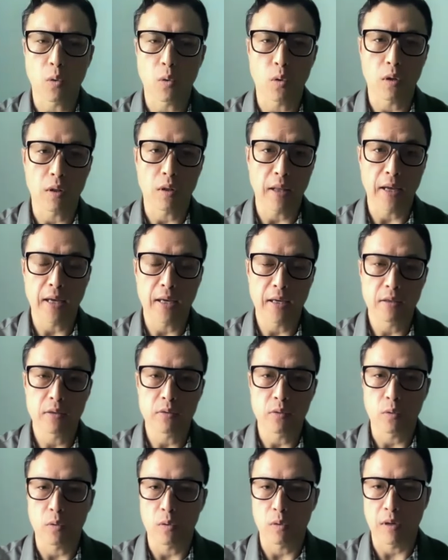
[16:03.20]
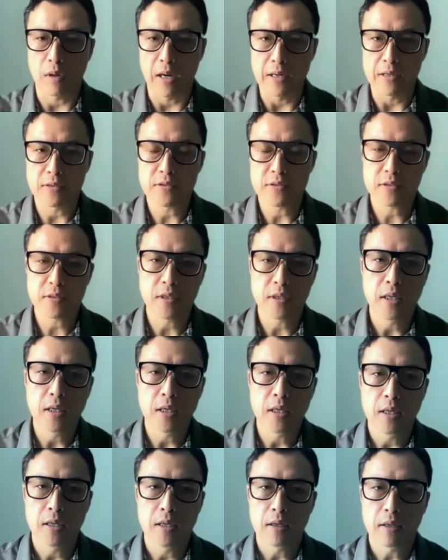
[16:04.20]
or land or ice
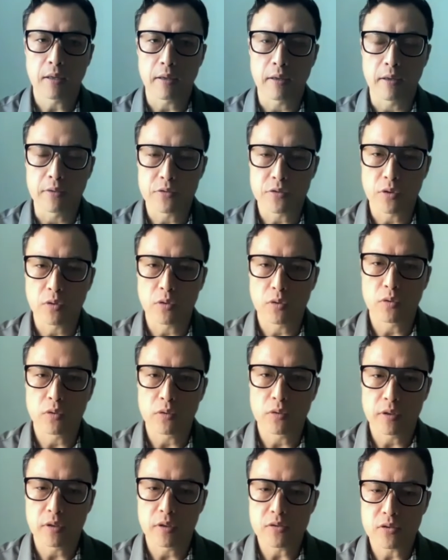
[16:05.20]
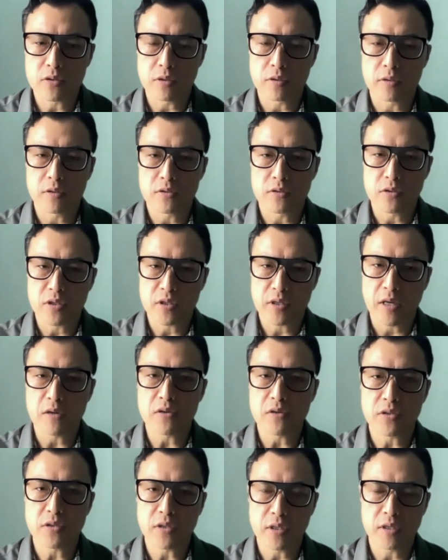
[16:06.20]
so there's a there's a
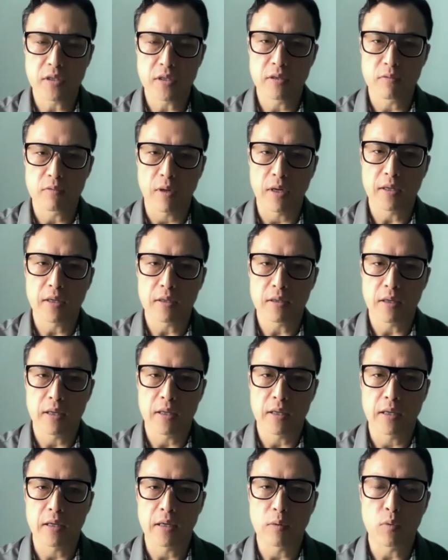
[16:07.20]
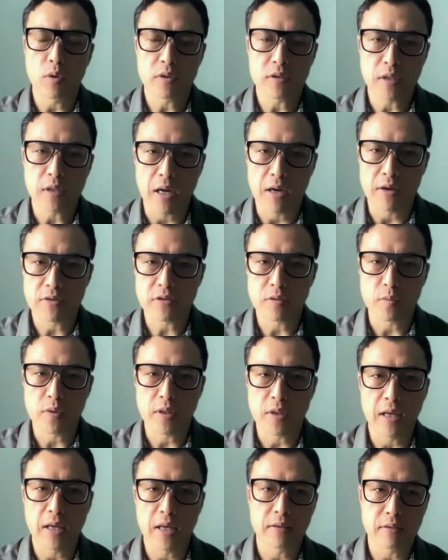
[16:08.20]
scarcity, right? And, and, I wonder how some
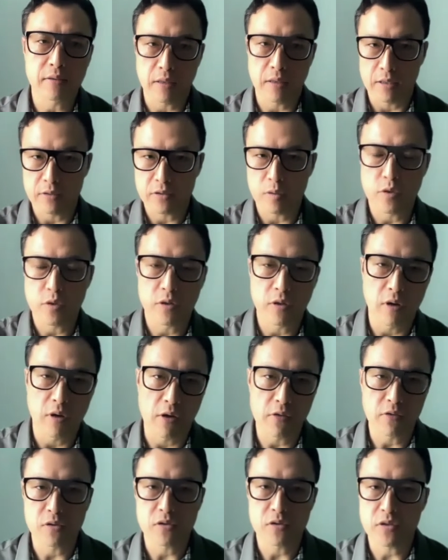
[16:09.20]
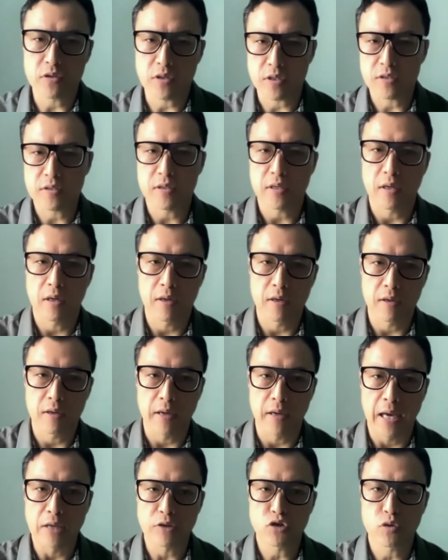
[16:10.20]
of that and some of the other six uh,
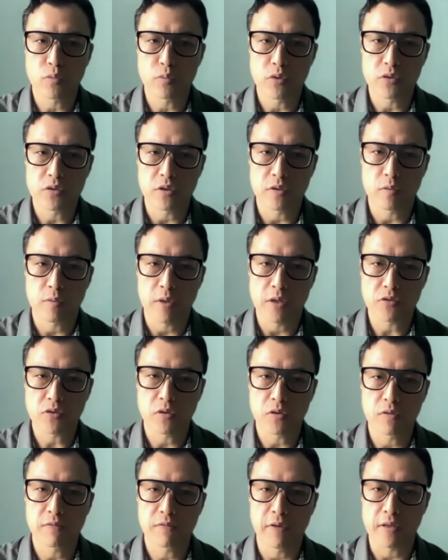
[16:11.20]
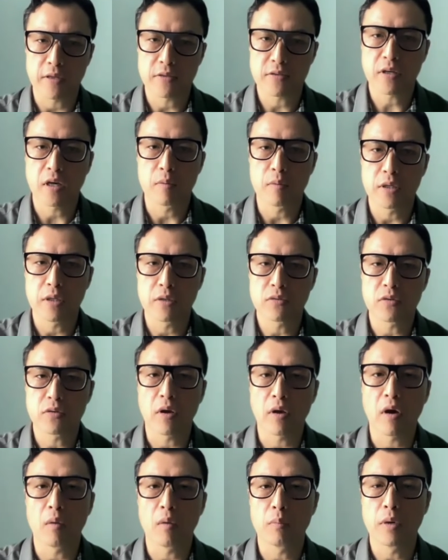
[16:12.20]
attributes of the rescue effects come in to
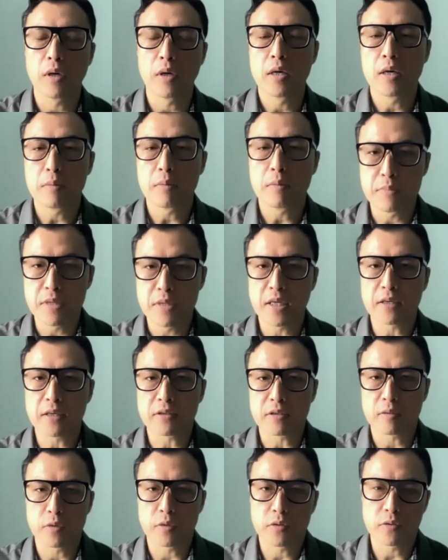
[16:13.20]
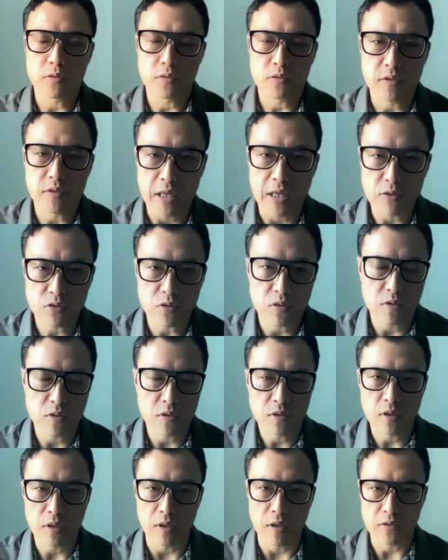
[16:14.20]
help mitigate some of those
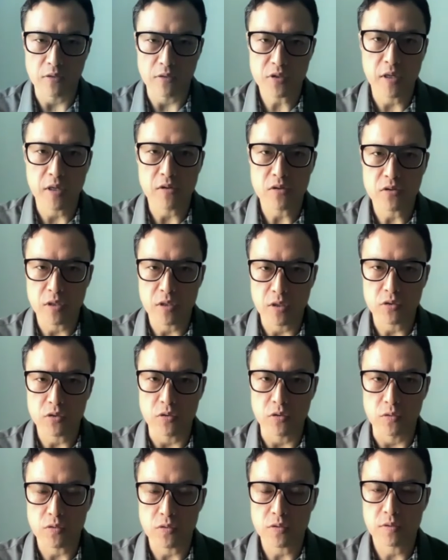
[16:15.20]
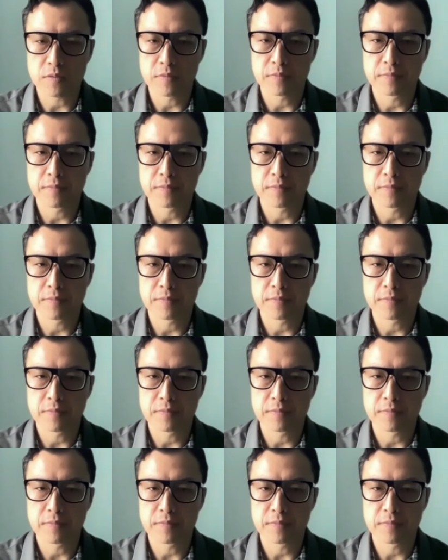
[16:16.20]
natural uh, scarcity issues.